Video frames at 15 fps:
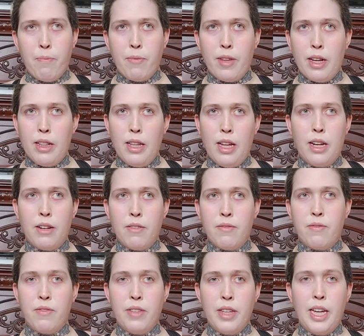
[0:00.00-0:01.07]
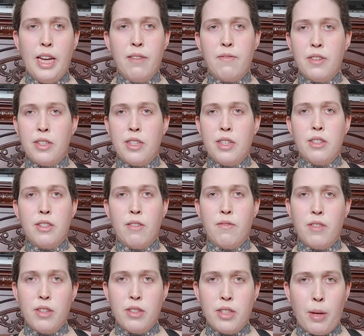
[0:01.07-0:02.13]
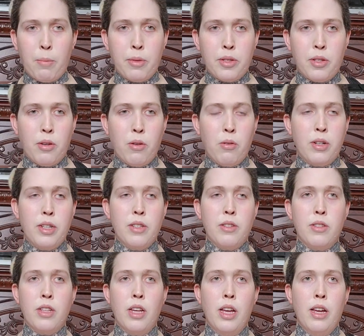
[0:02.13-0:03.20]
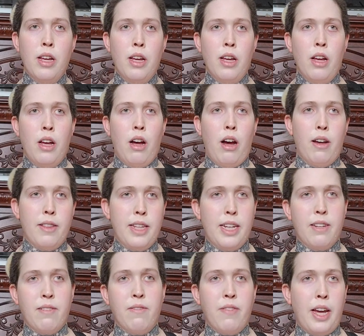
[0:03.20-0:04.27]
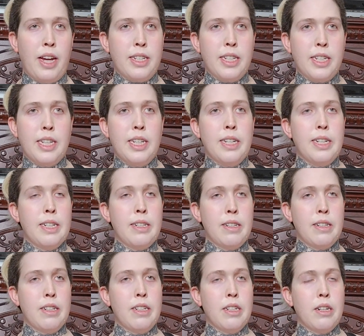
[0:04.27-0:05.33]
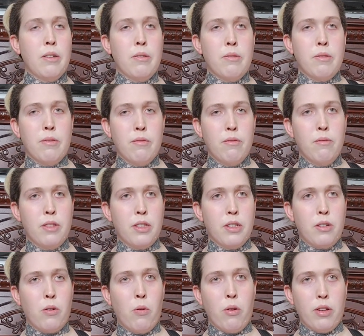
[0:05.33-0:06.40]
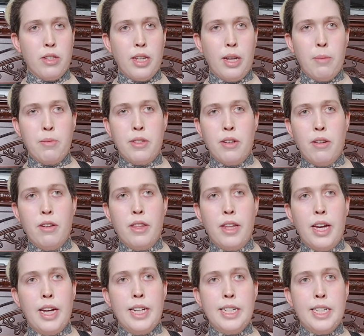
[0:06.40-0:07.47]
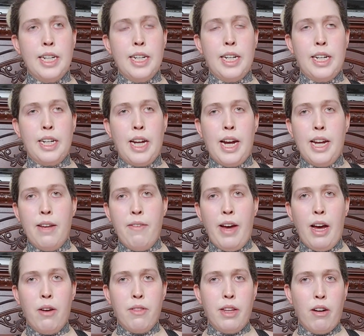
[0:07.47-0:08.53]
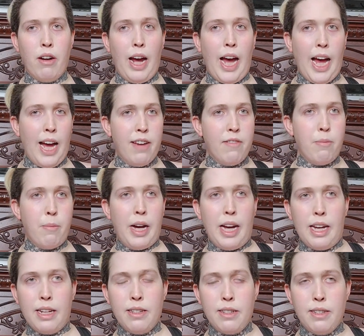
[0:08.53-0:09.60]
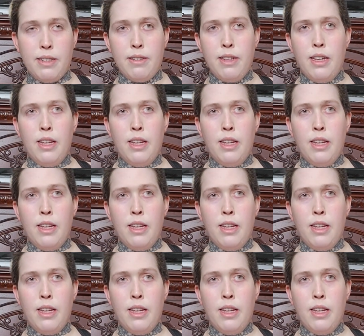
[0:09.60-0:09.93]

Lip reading: lot of the emphasis of this episode is on the infected and, you know, the cordyceps and all that, and kind of how they're a hive mind, and